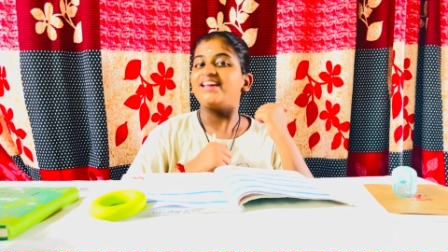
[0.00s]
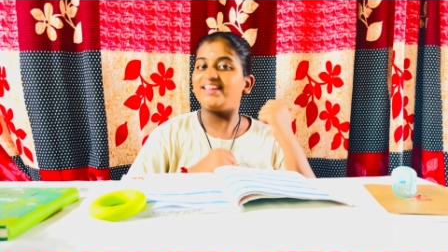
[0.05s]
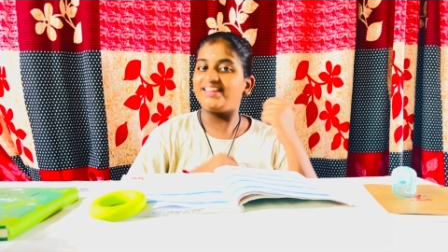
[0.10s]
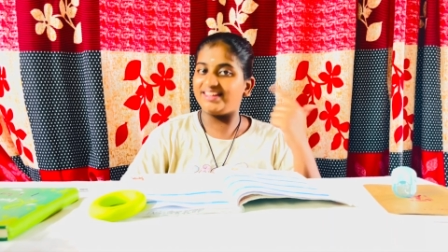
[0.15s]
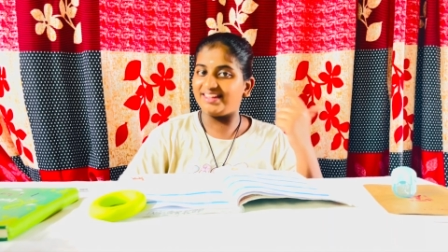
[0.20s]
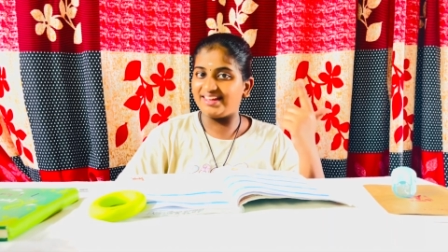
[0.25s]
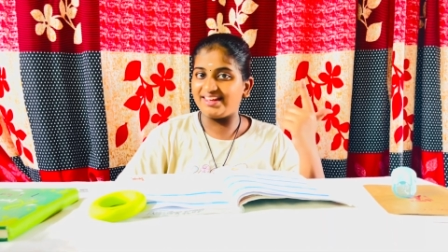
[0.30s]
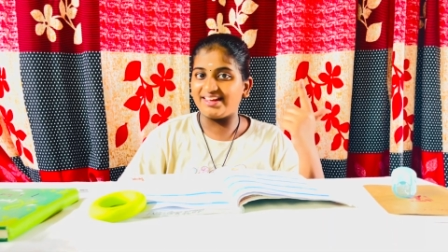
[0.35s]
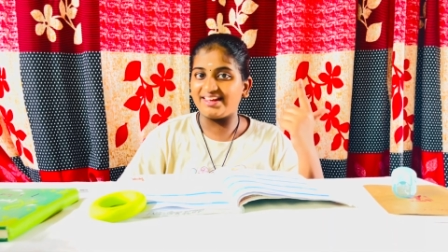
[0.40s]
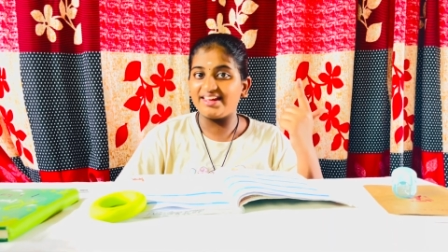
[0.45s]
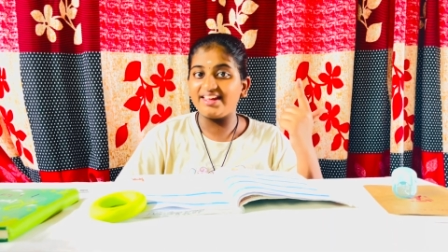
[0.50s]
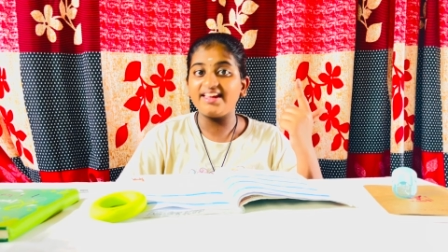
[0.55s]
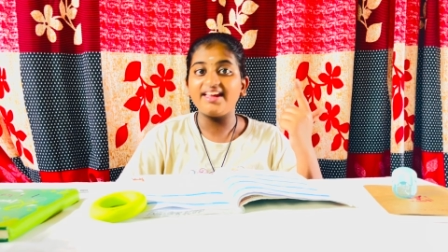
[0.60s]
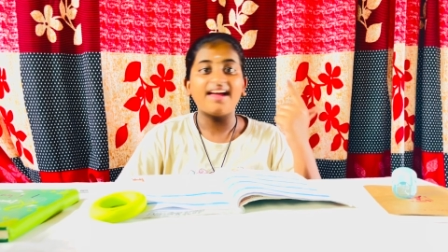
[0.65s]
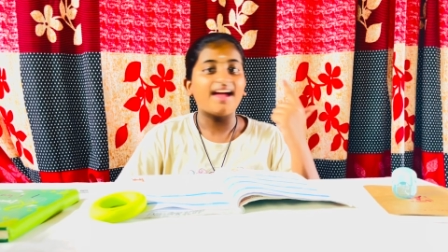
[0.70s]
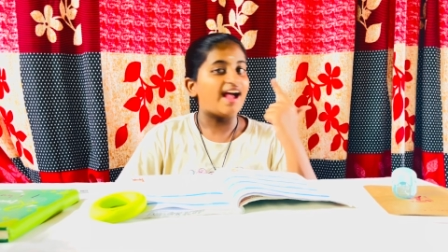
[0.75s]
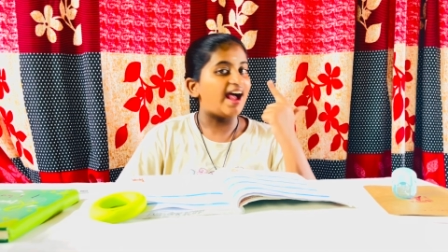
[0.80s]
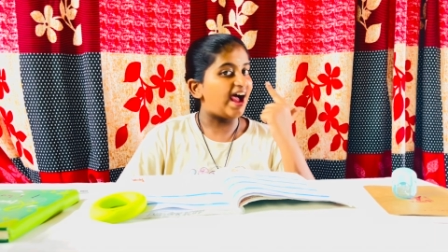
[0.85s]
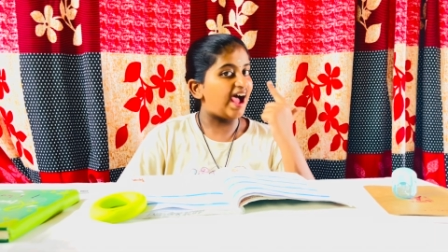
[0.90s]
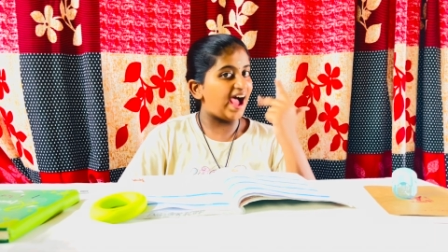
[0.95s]
E,
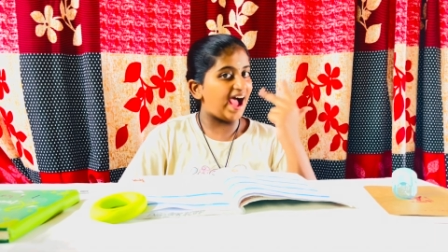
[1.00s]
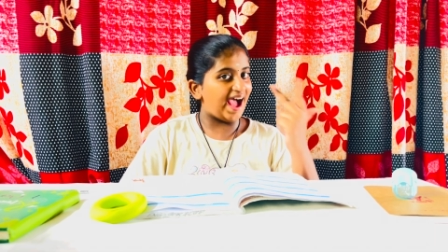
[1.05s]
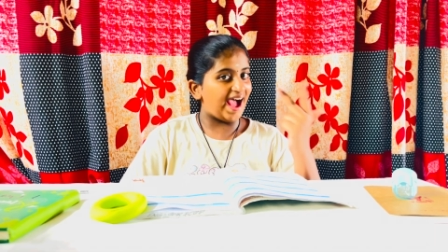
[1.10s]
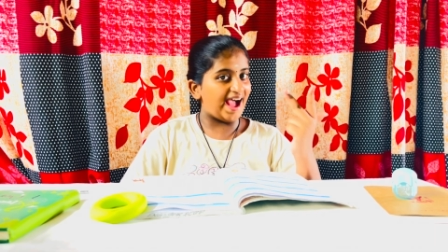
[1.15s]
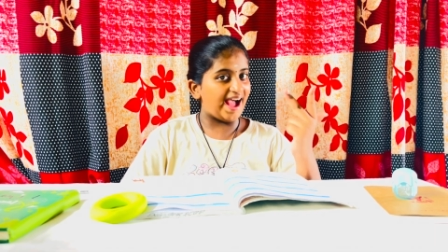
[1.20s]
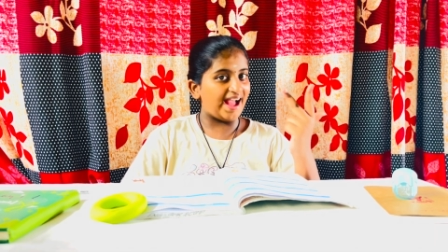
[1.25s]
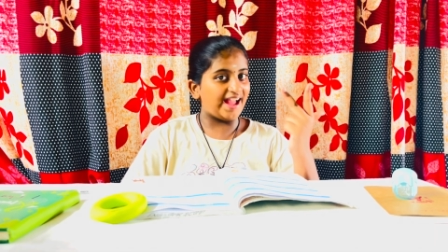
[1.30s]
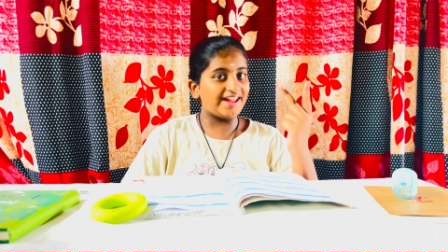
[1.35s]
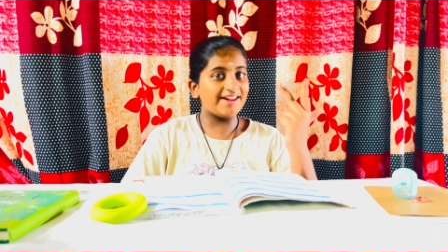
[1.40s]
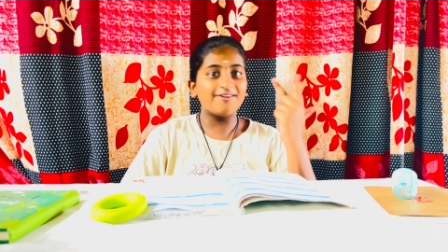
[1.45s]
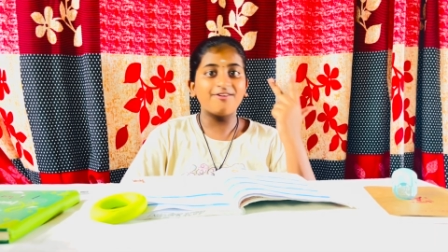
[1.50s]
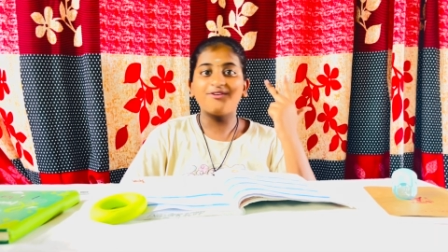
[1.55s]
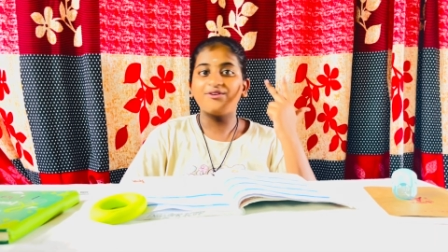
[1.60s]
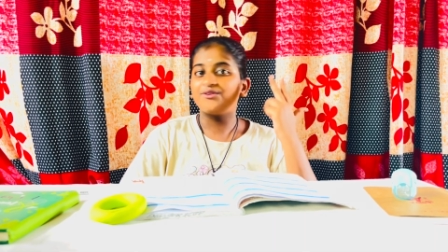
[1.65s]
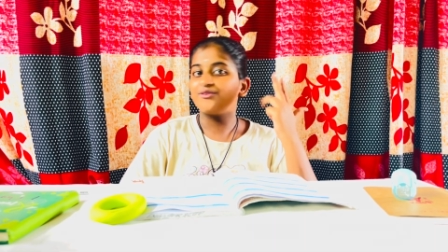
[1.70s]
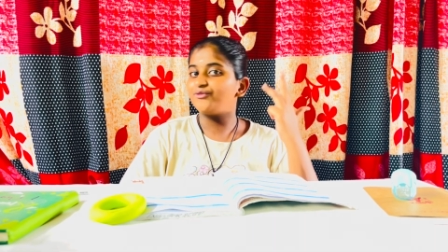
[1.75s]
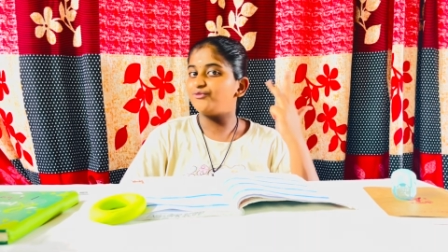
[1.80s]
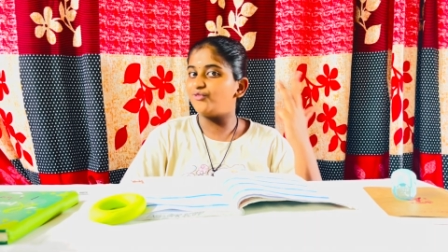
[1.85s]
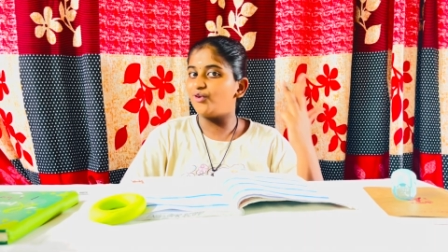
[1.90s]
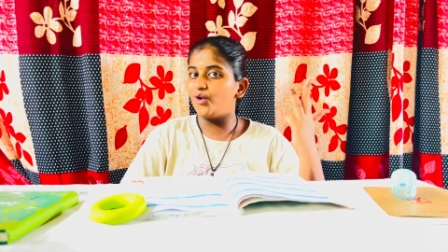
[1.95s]
I,
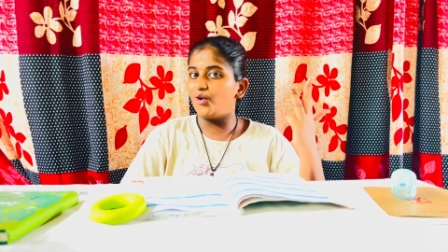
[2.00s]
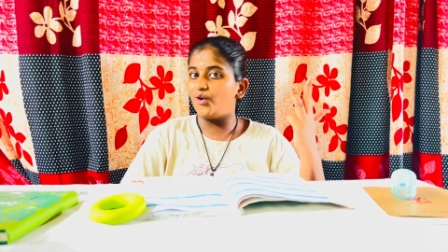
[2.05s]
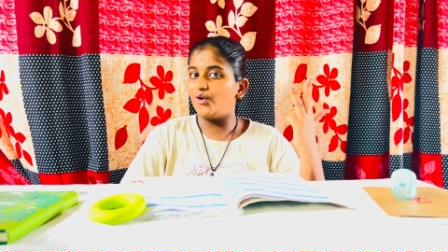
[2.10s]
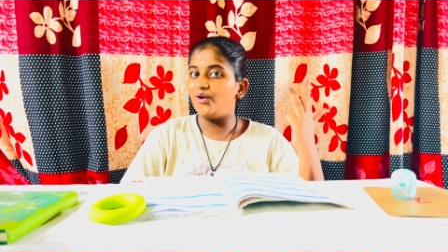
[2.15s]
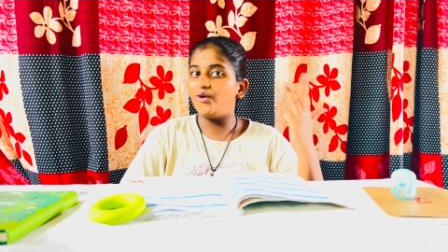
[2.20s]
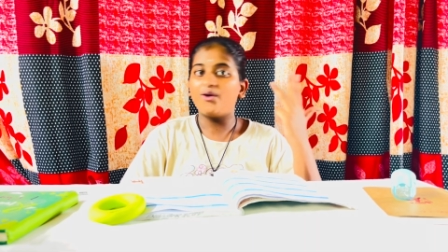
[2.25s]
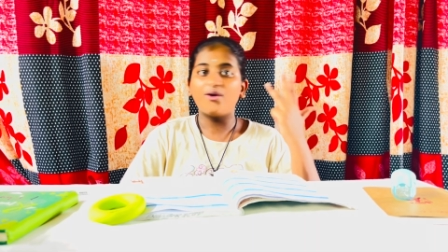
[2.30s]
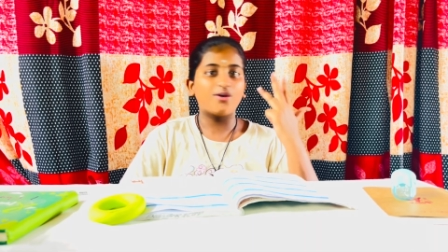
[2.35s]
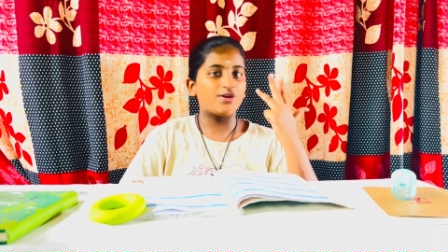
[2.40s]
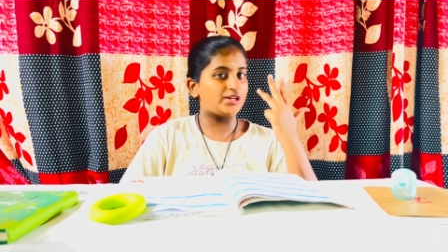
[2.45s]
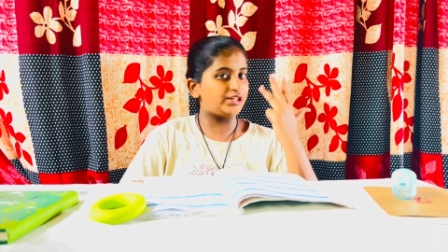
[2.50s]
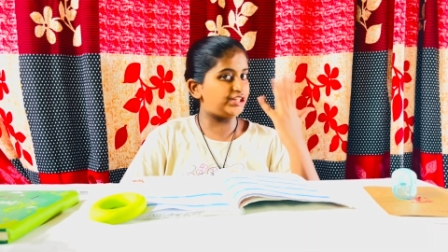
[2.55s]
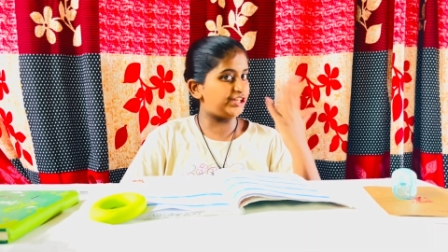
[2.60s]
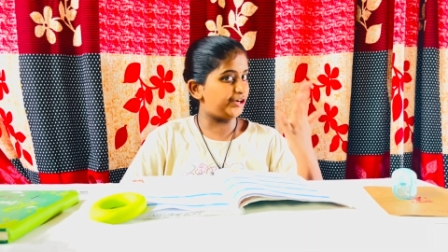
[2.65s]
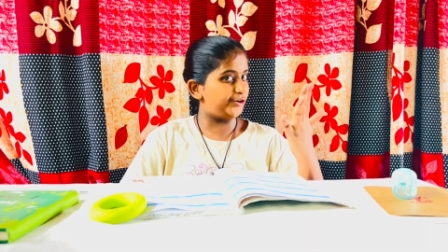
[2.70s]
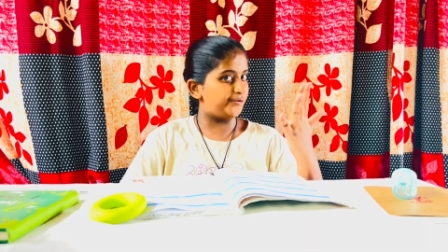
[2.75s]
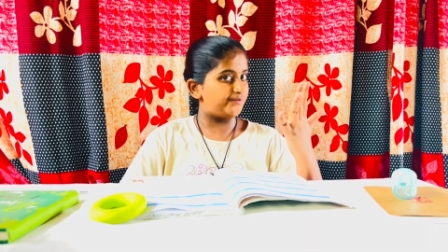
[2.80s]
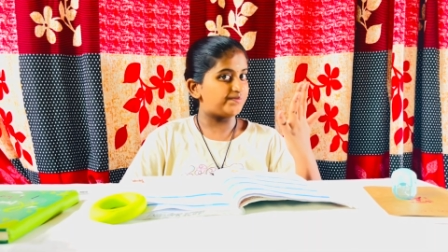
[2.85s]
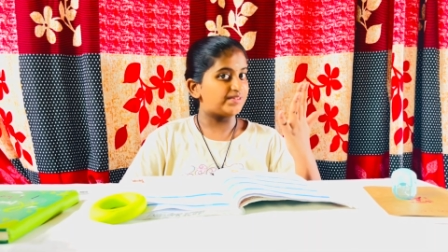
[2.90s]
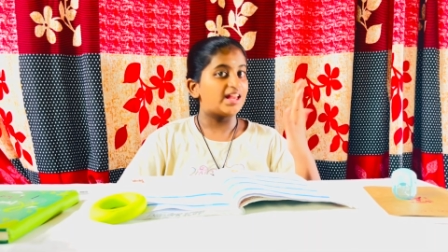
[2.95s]
O,
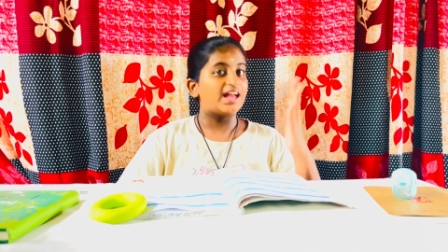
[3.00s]
U.